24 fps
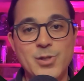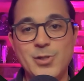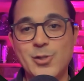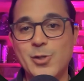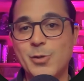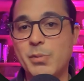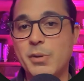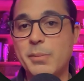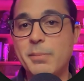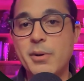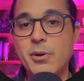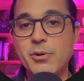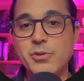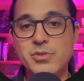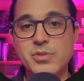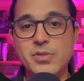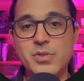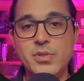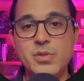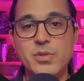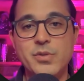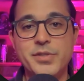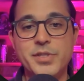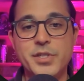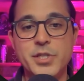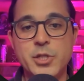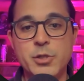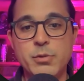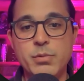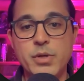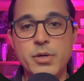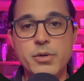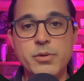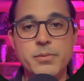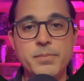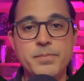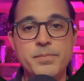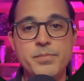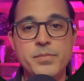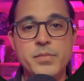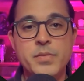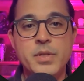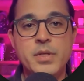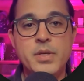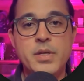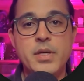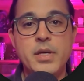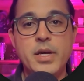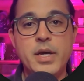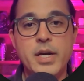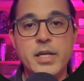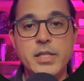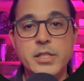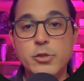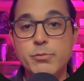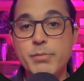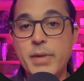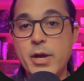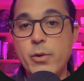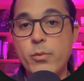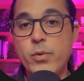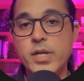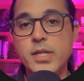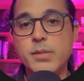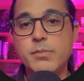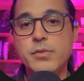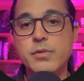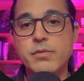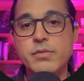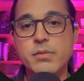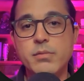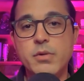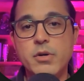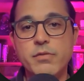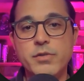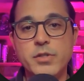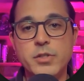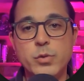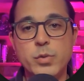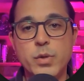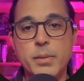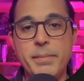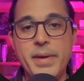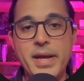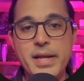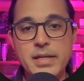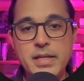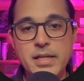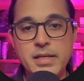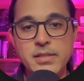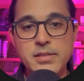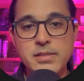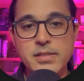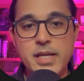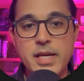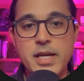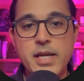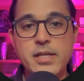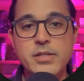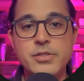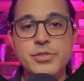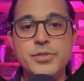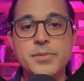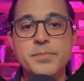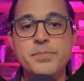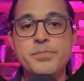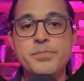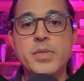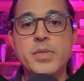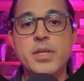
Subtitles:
your proposal or your quote, you might want to move them over to a pending stage.